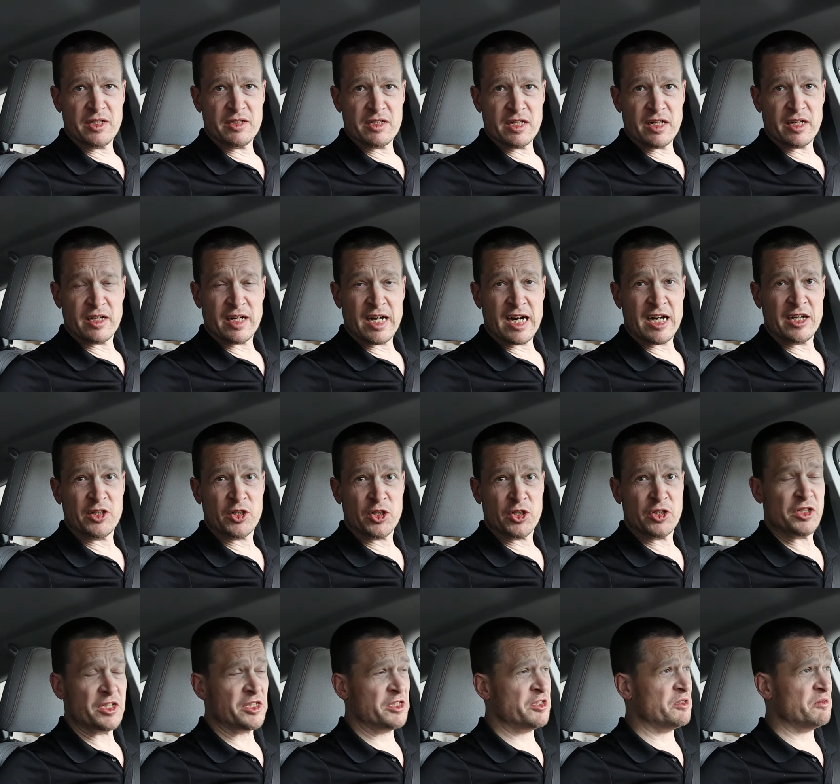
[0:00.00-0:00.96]
is
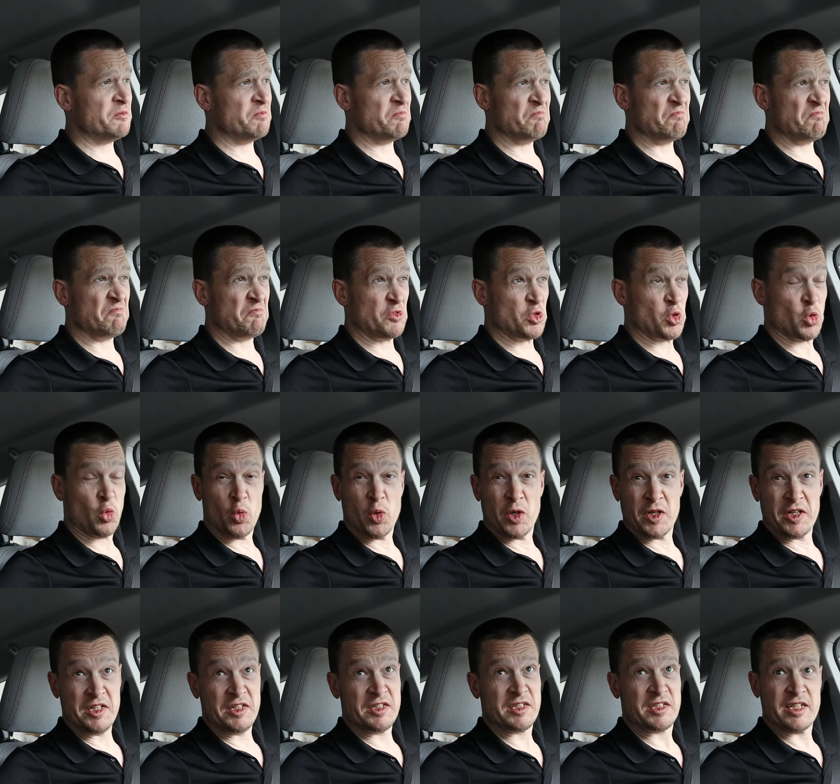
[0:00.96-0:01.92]

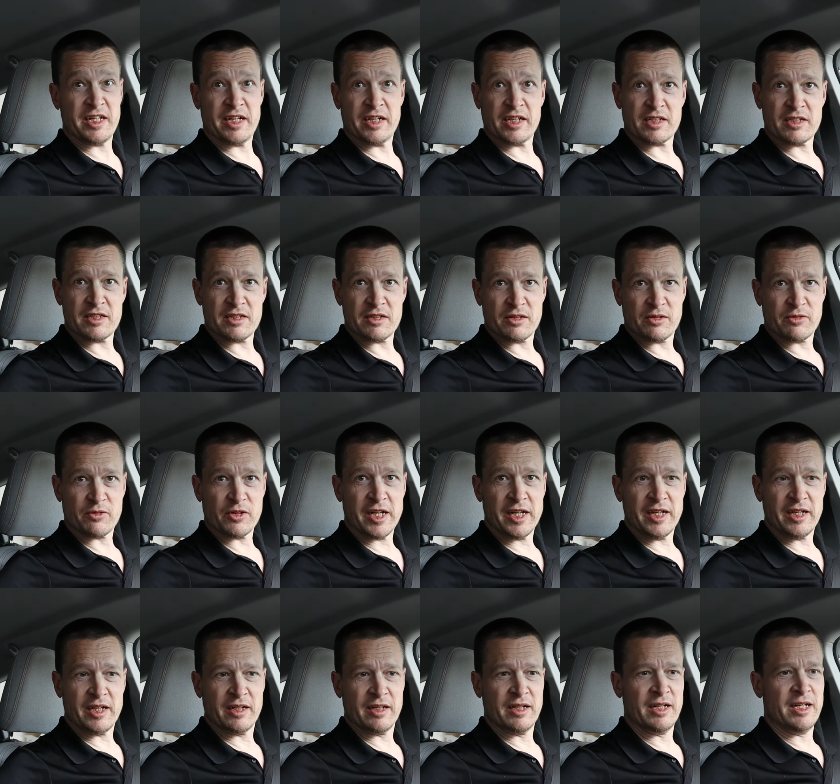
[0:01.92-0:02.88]
126,
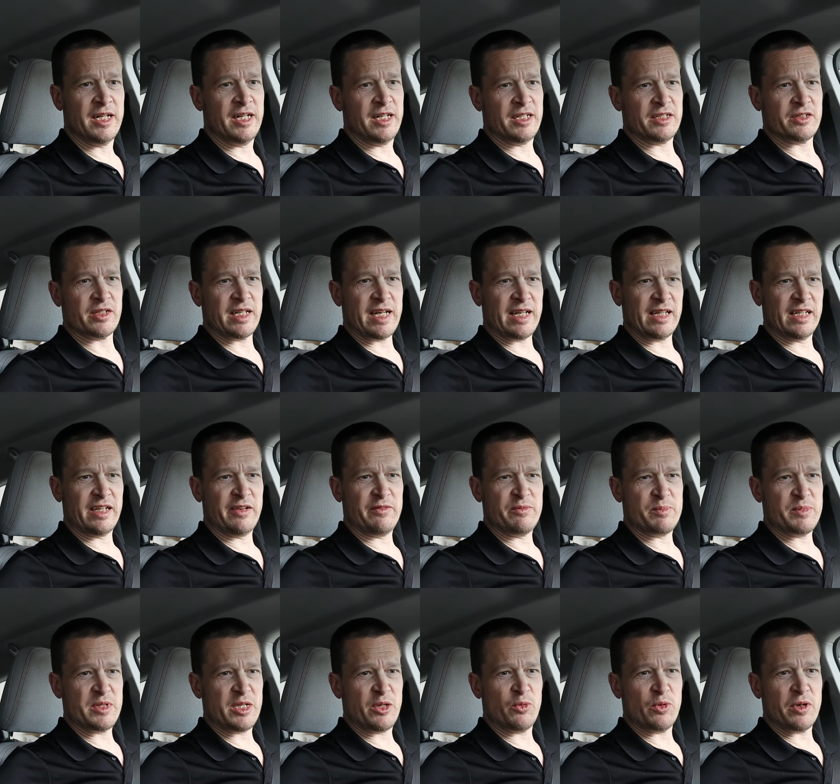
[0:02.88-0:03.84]
right? So that
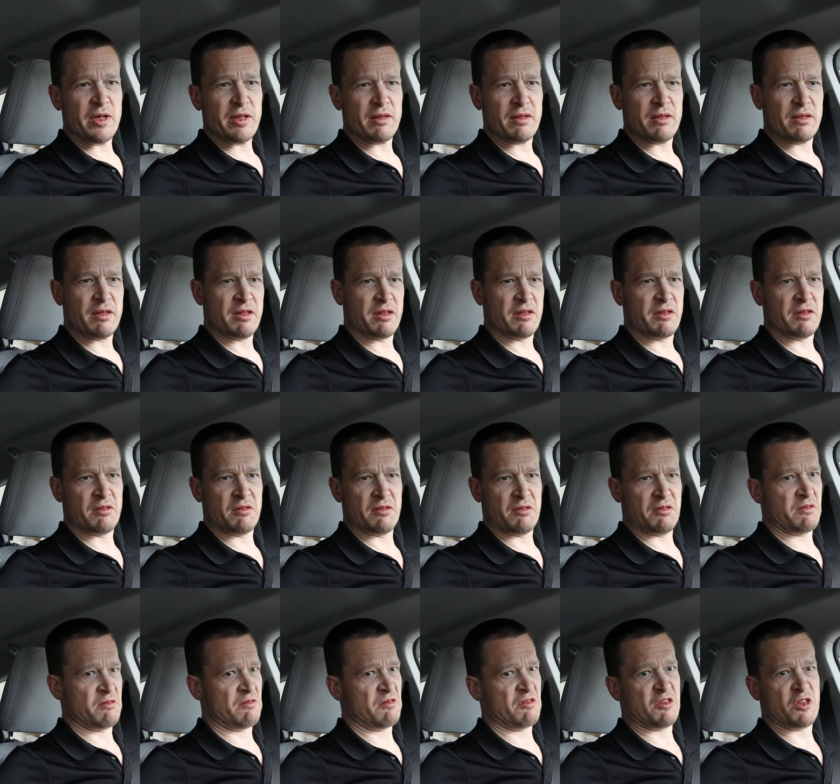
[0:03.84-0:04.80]
leaves me with
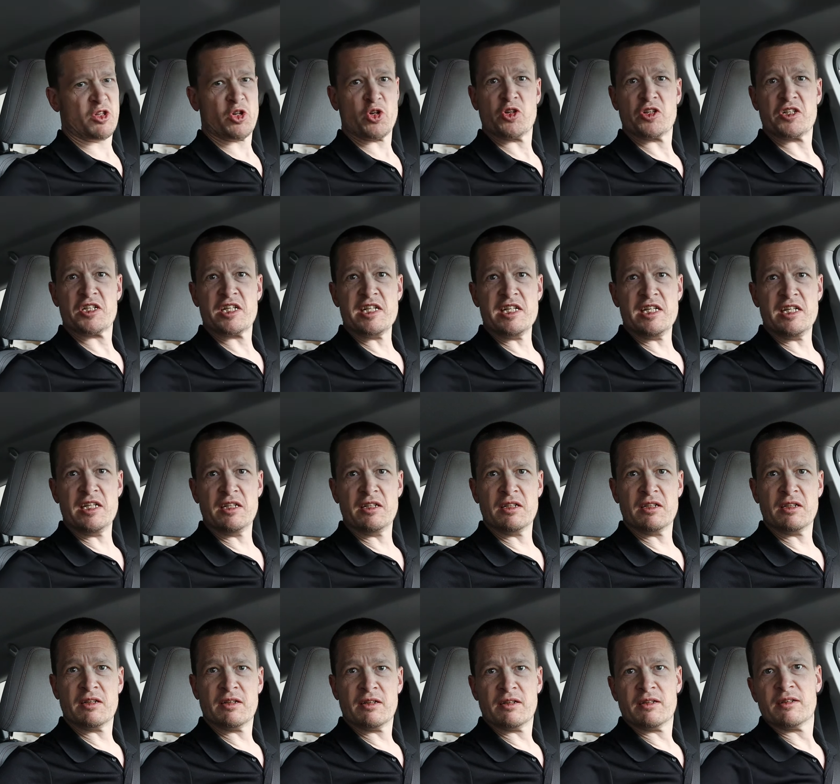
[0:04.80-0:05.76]

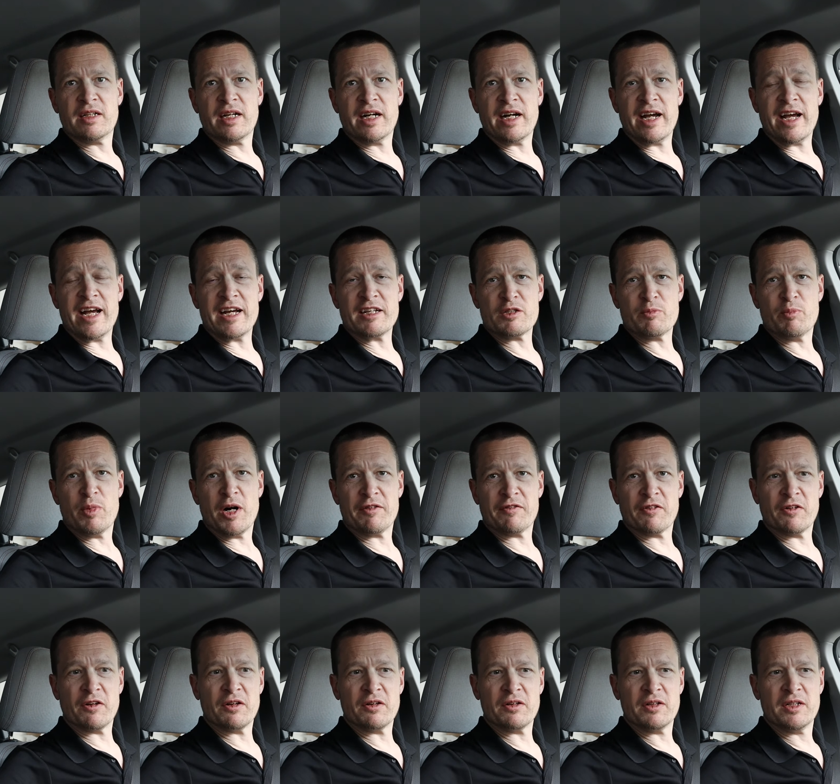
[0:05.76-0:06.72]
13 as
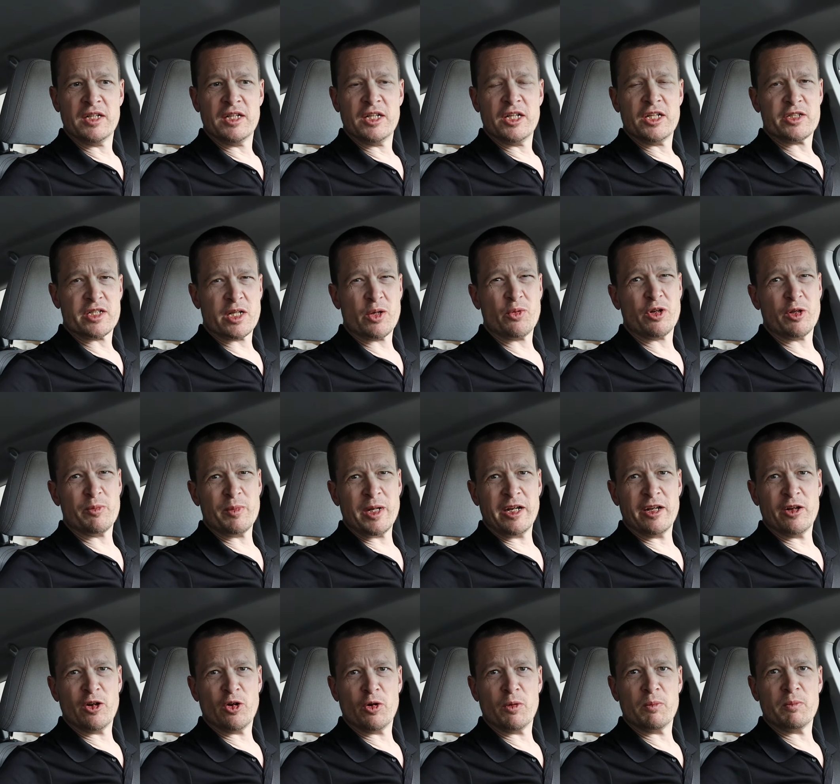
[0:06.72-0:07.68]
buffer. So I would have
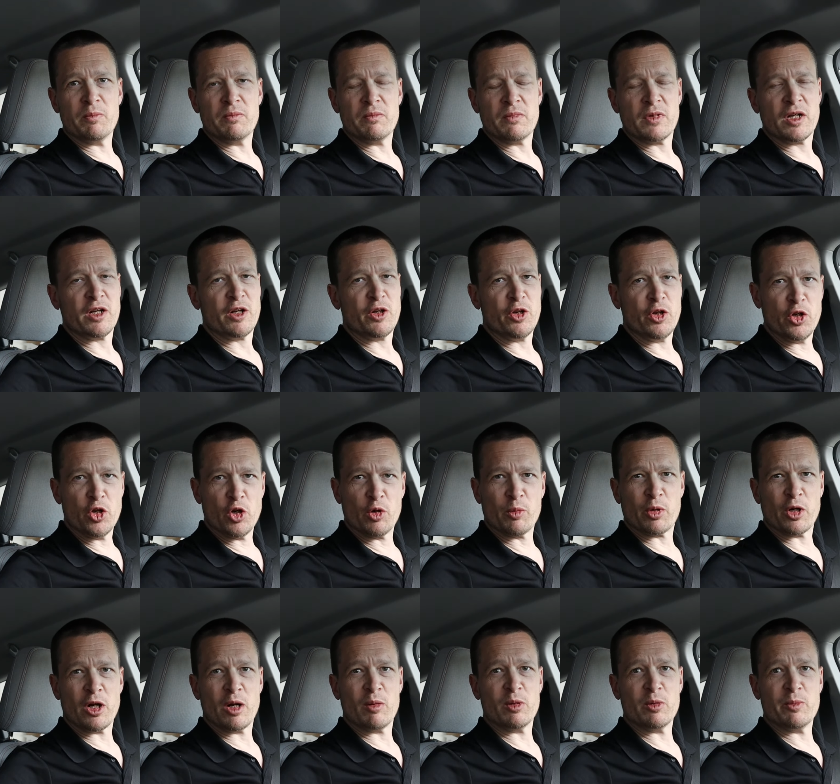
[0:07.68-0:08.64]
made it home, no
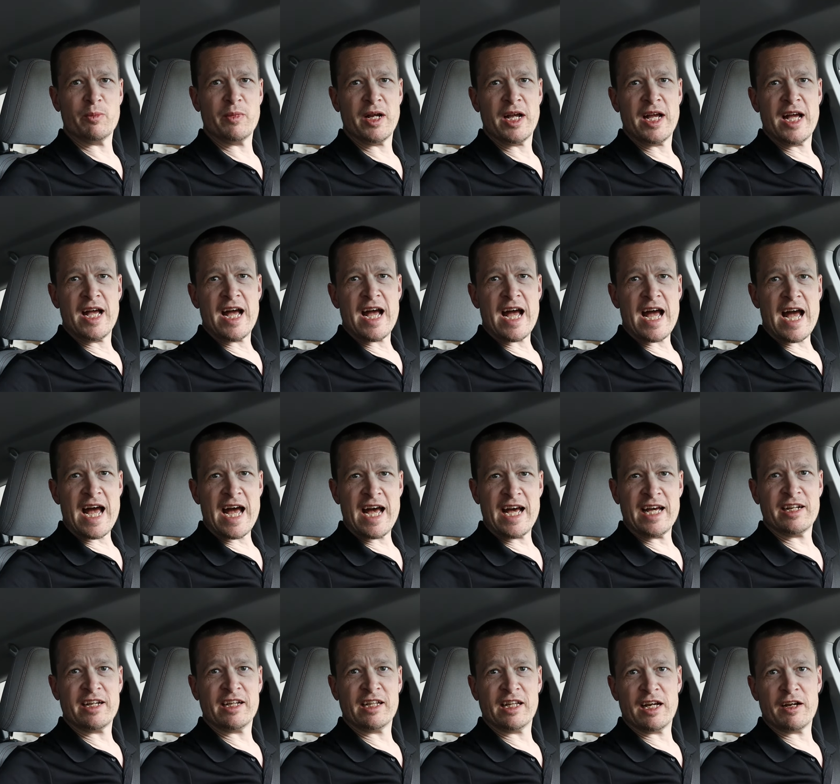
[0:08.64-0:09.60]
problem,
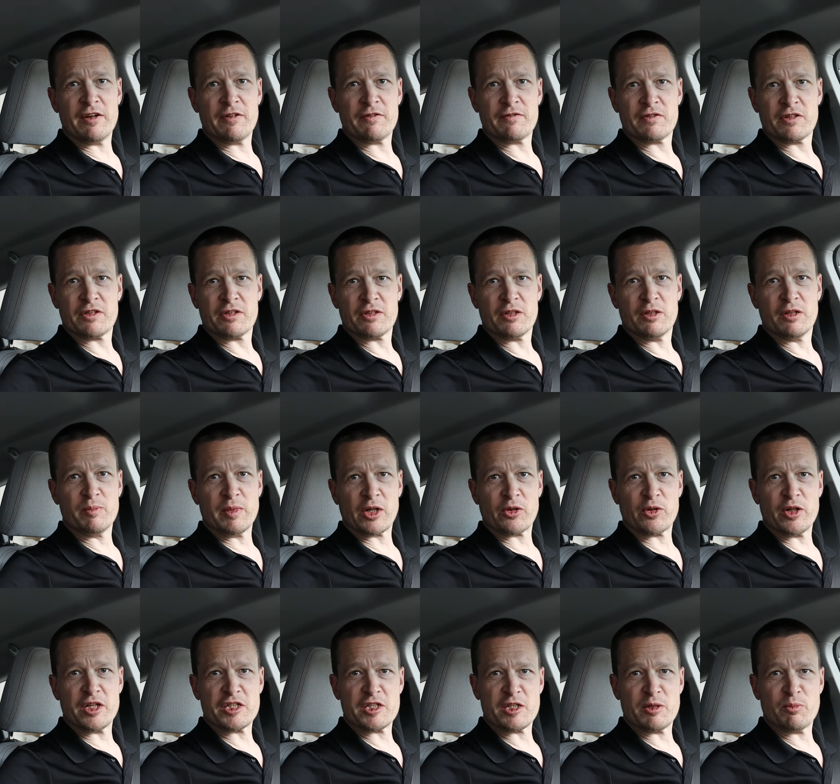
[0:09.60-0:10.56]
had I left my
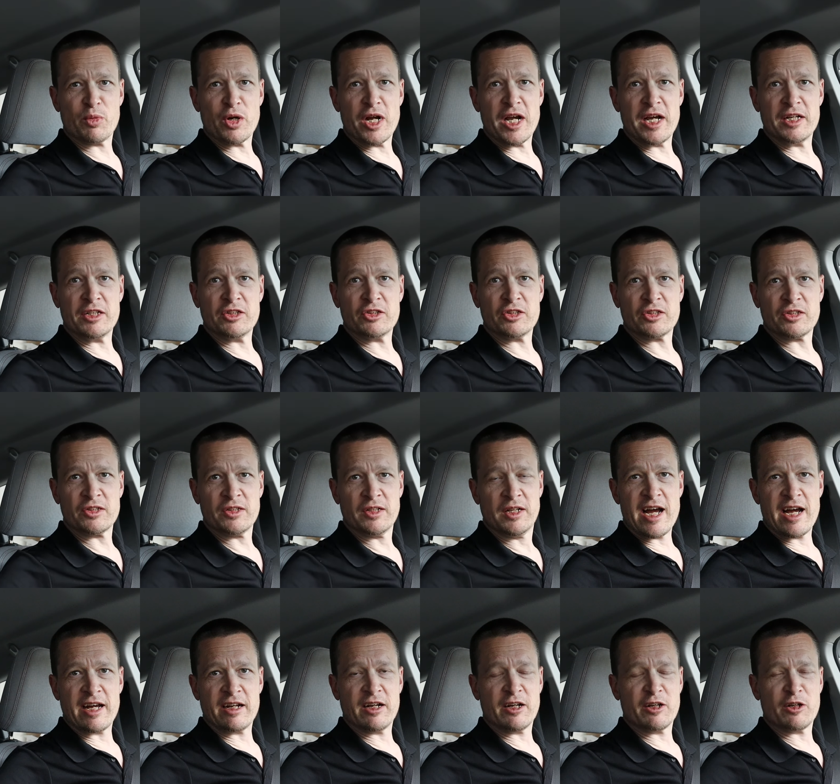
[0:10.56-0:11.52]
Creston branch
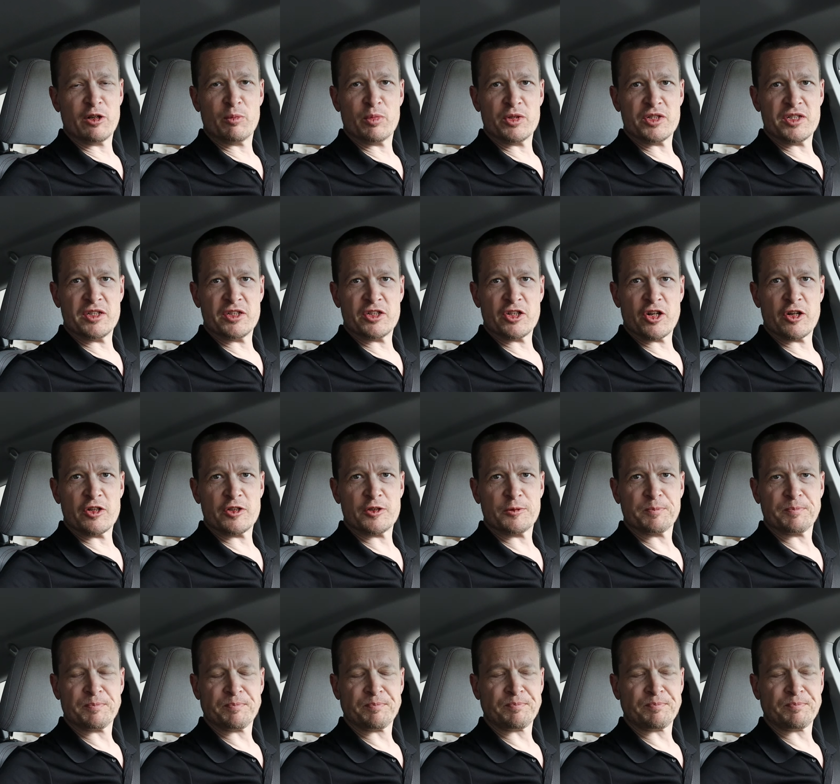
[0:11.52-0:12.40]
at 100% charge.